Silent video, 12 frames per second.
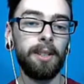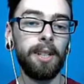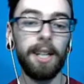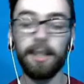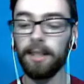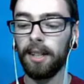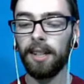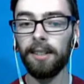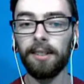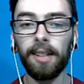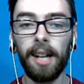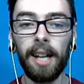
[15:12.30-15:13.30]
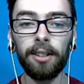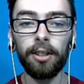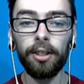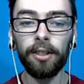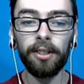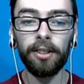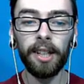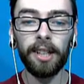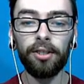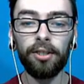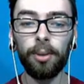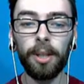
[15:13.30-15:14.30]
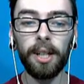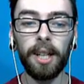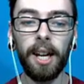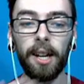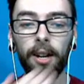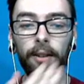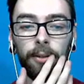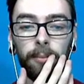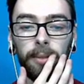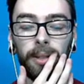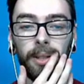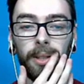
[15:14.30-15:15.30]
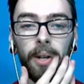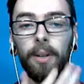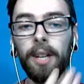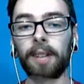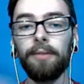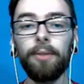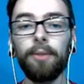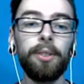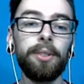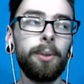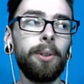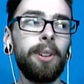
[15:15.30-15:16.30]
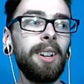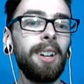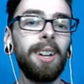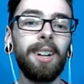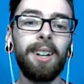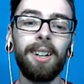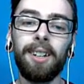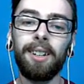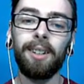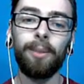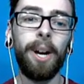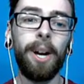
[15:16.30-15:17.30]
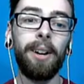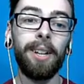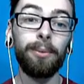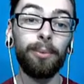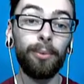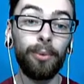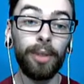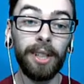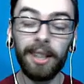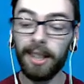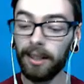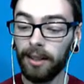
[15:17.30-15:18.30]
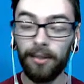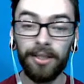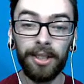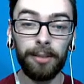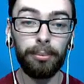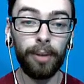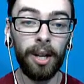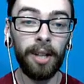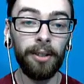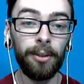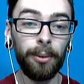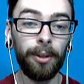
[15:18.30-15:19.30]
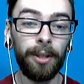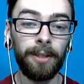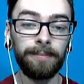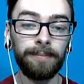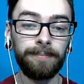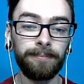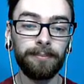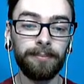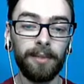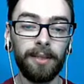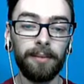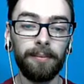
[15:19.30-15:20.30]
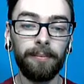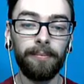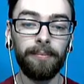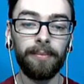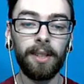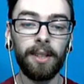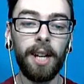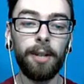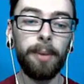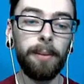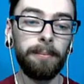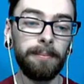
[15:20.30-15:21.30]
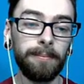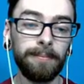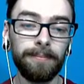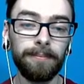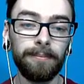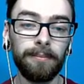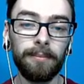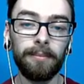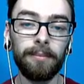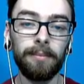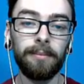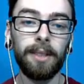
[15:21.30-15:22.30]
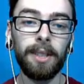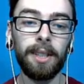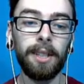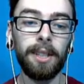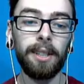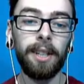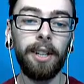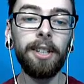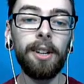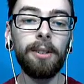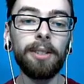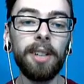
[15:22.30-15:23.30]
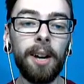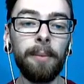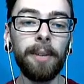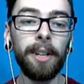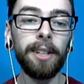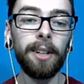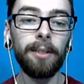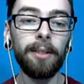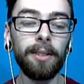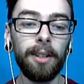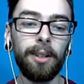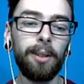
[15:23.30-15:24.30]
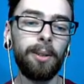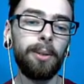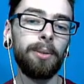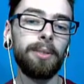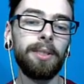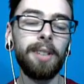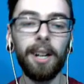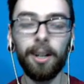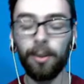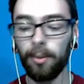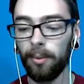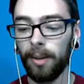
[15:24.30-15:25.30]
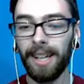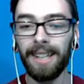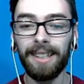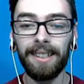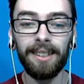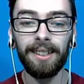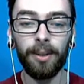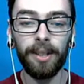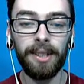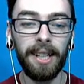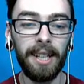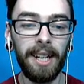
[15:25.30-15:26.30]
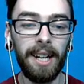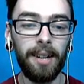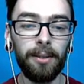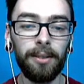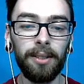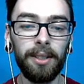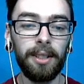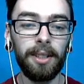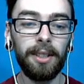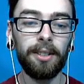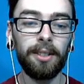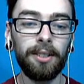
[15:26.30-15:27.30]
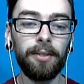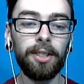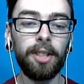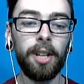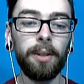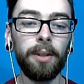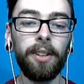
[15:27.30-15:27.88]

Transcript: It does... It uh, looks like a two-hit KO from... Okay, full restore. Wow, he really loves his Bronzor. Hydro Pump. There you go, Tom. There you go. Oh, not quite. Doesn't quite take it out. Let's go for a shockwave